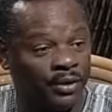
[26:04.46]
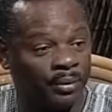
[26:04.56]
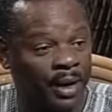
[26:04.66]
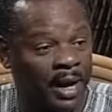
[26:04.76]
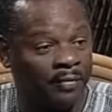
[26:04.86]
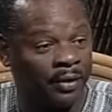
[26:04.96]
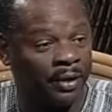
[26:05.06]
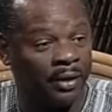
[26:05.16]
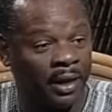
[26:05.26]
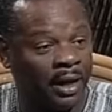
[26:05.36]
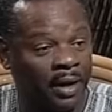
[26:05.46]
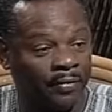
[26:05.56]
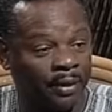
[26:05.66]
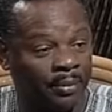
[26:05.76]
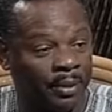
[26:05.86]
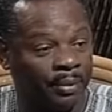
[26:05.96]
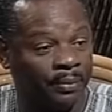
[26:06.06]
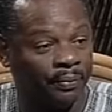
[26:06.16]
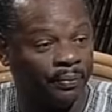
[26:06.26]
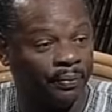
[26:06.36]
about Africa and African
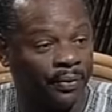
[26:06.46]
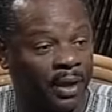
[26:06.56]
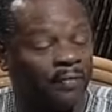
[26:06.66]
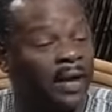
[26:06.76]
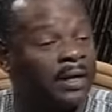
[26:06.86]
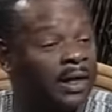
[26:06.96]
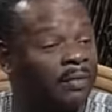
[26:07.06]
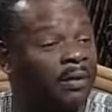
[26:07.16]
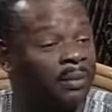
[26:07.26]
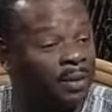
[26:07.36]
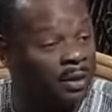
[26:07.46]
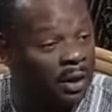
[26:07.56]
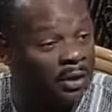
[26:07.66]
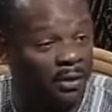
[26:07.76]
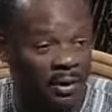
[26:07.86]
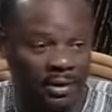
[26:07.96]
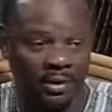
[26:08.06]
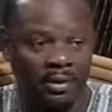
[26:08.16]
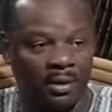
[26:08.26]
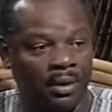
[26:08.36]
people. In fact, even the most learned
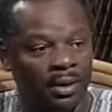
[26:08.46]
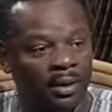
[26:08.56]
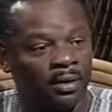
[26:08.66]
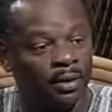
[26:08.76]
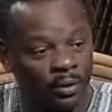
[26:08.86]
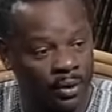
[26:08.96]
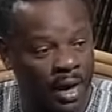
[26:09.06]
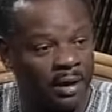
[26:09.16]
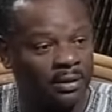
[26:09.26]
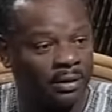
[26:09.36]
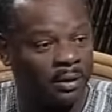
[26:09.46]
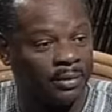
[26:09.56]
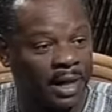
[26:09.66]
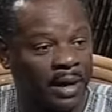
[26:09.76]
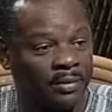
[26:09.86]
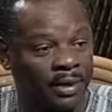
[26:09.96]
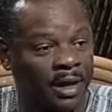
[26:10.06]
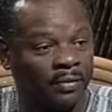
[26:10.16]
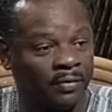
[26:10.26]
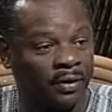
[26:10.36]
do not sometimes
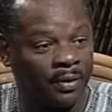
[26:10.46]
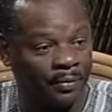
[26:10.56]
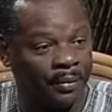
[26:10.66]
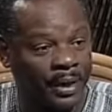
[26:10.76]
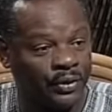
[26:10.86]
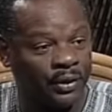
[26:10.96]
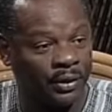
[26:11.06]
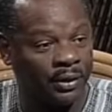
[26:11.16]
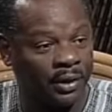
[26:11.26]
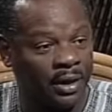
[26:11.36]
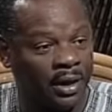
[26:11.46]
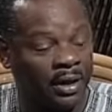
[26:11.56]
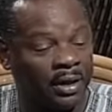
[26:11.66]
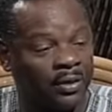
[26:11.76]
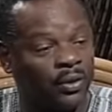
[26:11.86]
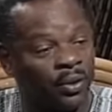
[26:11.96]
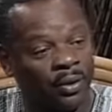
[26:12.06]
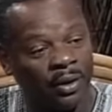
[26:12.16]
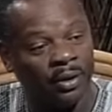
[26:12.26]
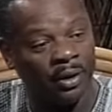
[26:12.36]
have information. And so
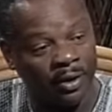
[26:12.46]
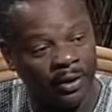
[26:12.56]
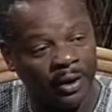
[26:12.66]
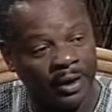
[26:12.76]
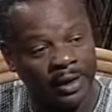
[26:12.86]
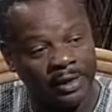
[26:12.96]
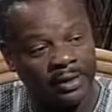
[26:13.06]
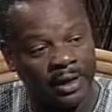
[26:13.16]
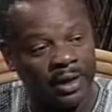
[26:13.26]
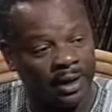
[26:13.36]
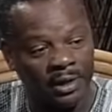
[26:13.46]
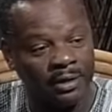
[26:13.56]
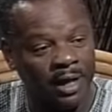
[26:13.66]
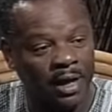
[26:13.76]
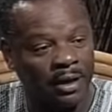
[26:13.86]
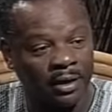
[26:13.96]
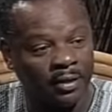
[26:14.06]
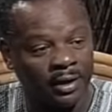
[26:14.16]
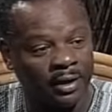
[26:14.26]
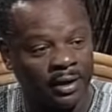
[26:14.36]
their learnedness is not
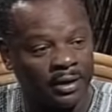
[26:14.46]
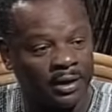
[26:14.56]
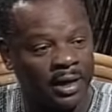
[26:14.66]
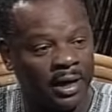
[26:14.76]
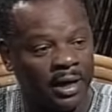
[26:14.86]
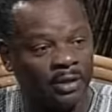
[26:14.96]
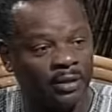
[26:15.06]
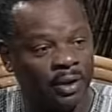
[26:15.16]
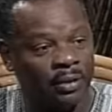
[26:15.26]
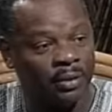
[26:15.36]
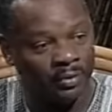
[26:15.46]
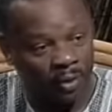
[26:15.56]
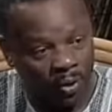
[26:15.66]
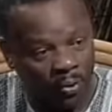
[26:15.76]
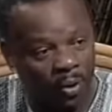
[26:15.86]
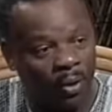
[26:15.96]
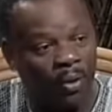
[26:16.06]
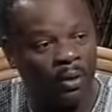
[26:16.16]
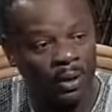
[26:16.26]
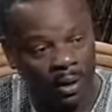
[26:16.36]
learnedness in terms of a
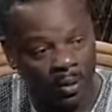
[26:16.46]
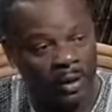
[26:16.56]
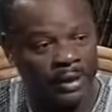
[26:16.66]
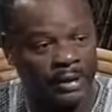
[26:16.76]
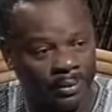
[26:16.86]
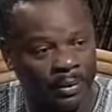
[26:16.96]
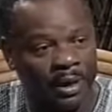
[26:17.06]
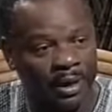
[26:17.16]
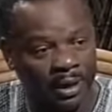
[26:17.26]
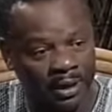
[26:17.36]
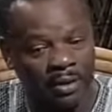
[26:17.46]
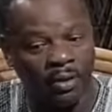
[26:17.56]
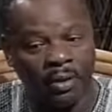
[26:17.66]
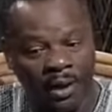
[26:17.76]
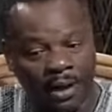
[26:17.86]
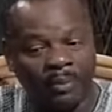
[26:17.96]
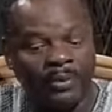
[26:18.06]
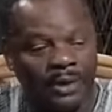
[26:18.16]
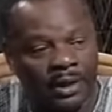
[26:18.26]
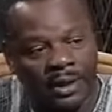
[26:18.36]
holism. It is only a
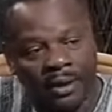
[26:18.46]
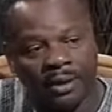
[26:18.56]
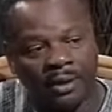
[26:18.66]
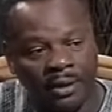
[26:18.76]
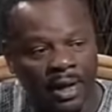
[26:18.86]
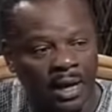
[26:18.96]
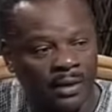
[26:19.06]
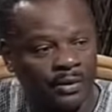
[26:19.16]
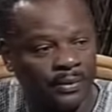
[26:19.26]
particular knowledge.